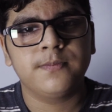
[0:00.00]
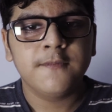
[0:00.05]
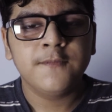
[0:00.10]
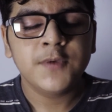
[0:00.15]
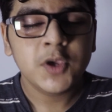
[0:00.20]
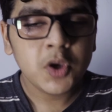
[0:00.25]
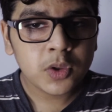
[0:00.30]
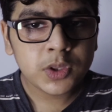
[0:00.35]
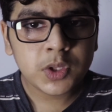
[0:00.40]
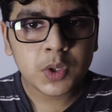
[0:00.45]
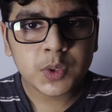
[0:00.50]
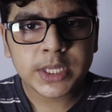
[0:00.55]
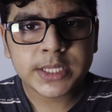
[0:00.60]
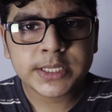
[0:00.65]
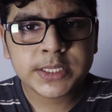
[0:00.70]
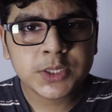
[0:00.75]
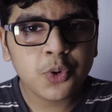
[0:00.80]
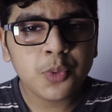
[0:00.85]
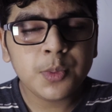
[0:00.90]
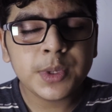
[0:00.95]
We all know that
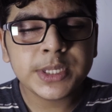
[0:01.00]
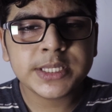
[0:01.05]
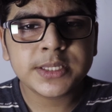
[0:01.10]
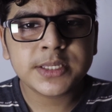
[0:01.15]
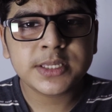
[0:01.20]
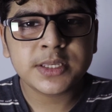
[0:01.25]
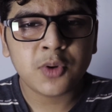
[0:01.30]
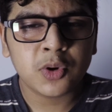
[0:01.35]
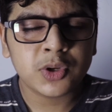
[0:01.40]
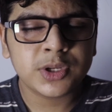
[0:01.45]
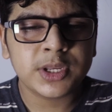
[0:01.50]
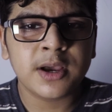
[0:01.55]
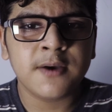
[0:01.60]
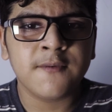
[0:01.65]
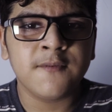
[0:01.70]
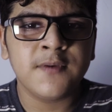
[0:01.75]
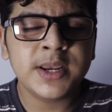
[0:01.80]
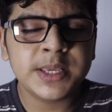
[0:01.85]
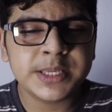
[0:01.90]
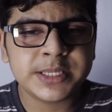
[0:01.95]
Zoom is not
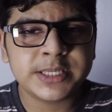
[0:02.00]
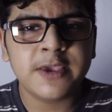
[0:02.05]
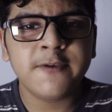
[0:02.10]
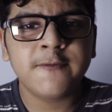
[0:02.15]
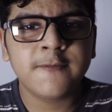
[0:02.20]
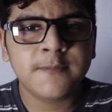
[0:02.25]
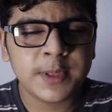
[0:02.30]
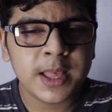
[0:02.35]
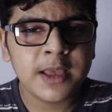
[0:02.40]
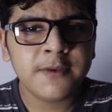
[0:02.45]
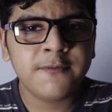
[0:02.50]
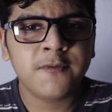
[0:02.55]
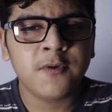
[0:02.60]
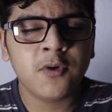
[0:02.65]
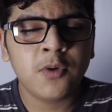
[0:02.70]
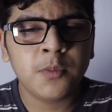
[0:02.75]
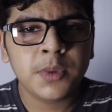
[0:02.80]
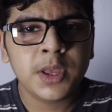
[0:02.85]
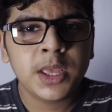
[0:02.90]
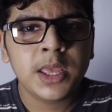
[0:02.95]
a very safe
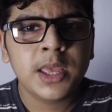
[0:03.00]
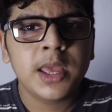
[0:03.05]
platform,